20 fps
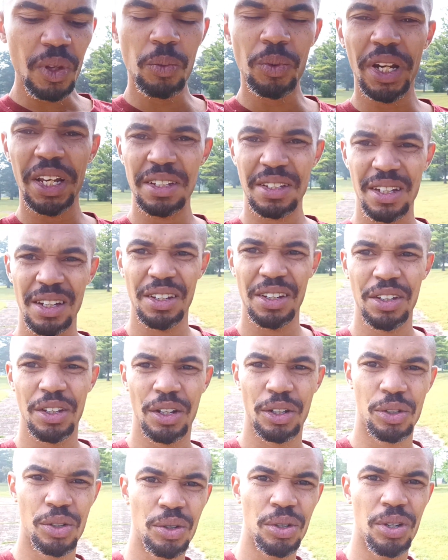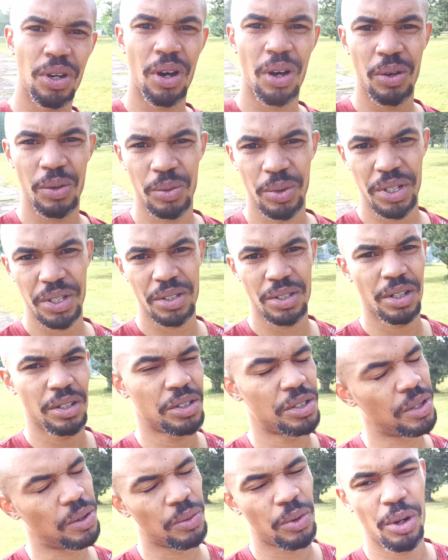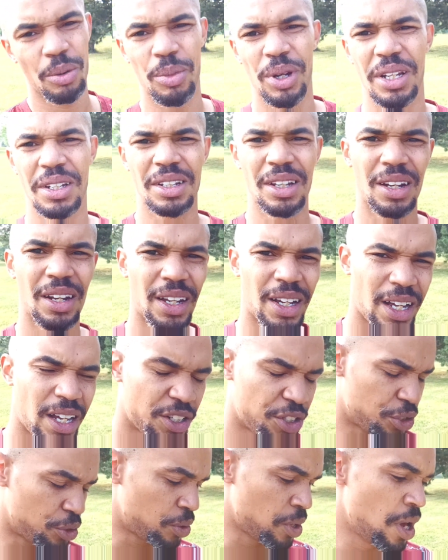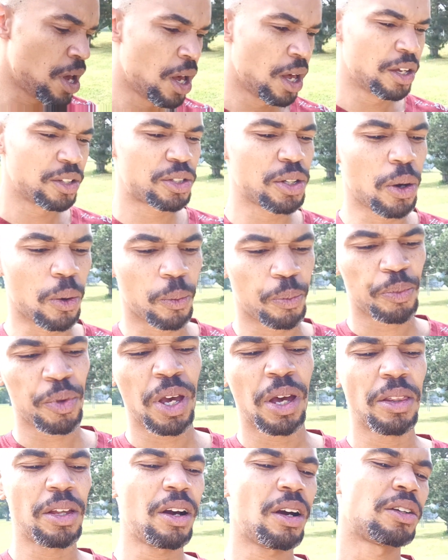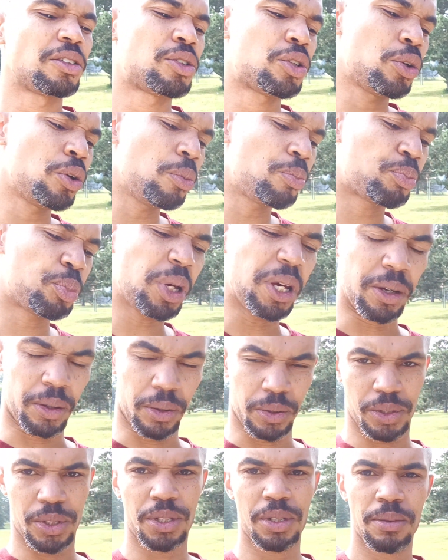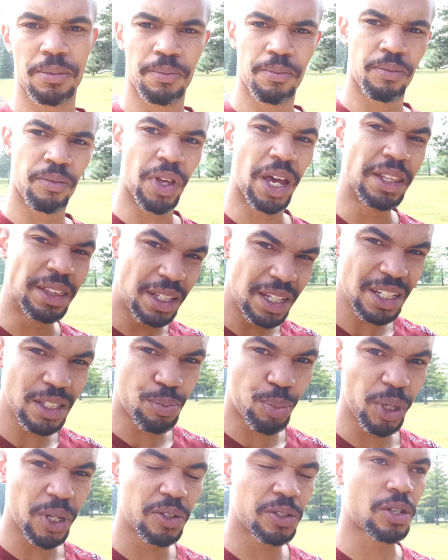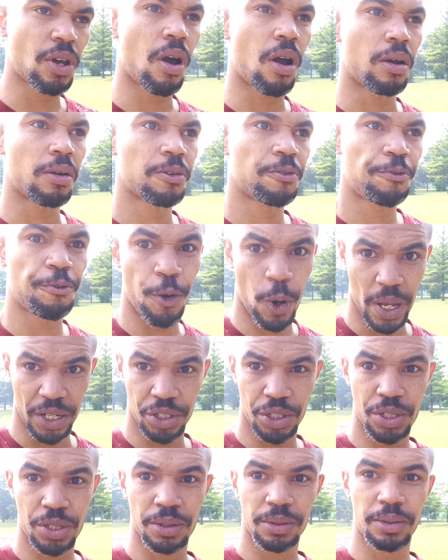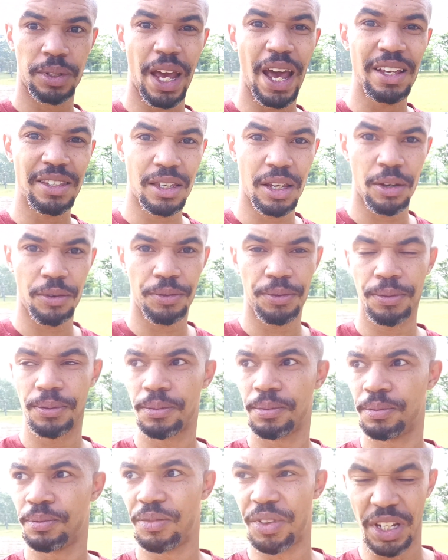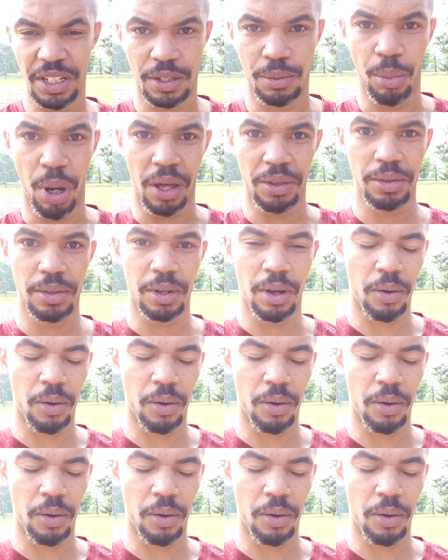when they tell you to do your own research, don't worry about that. I got you. So there are two bills, and these bills are fresh as of this month.